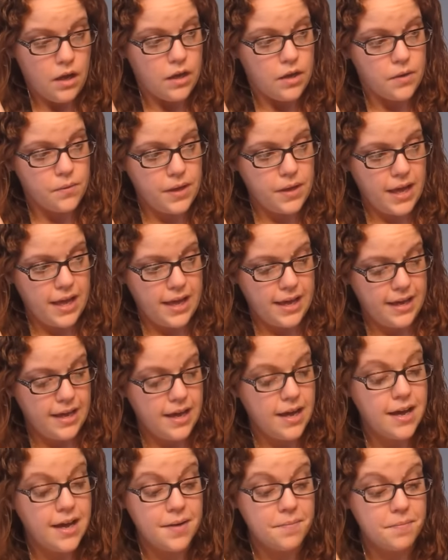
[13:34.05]
Okay,
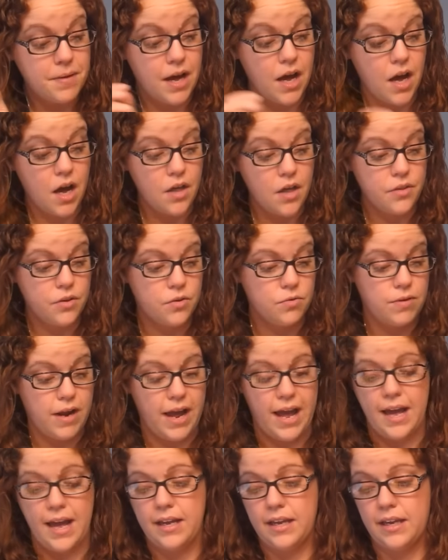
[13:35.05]
my other
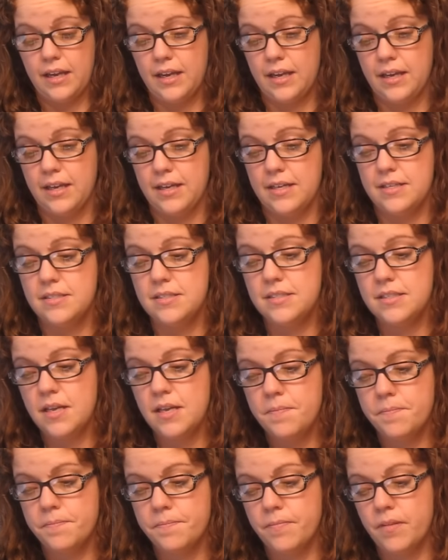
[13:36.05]
RAK is
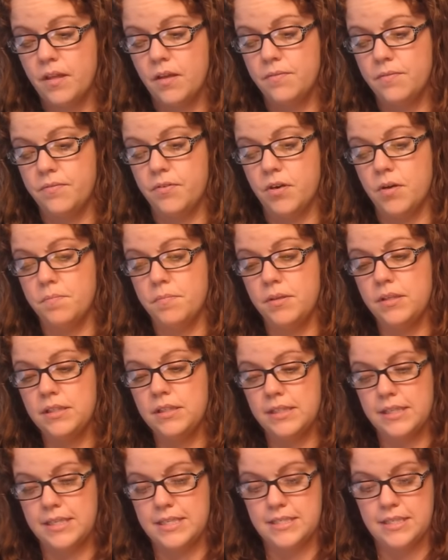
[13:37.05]
from
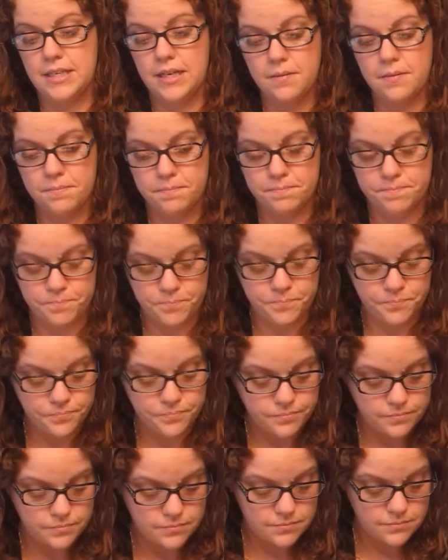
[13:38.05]
Belinda.
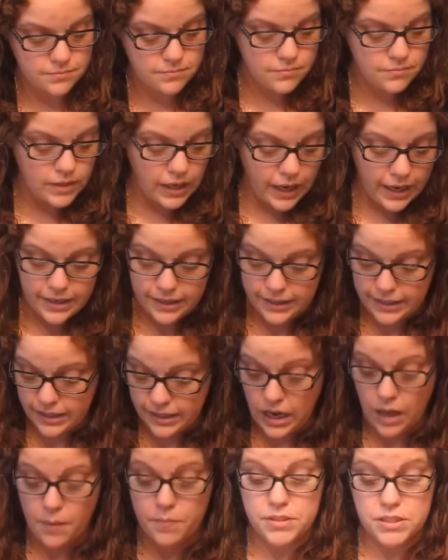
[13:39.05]
And
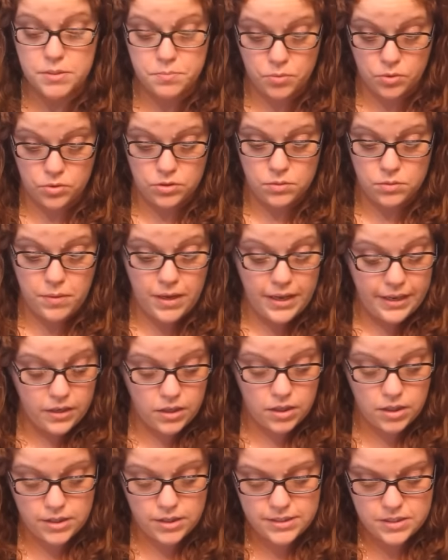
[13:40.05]
again, I was spoiled by
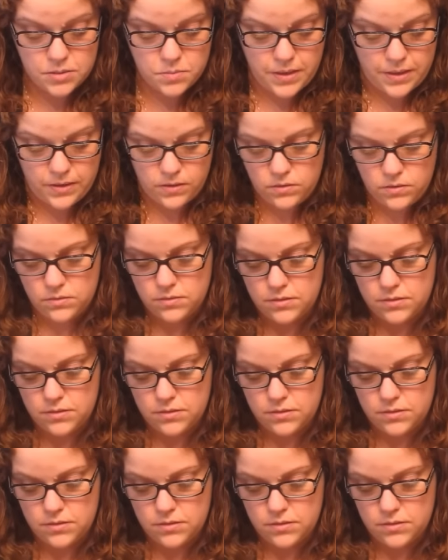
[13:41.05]
her as well.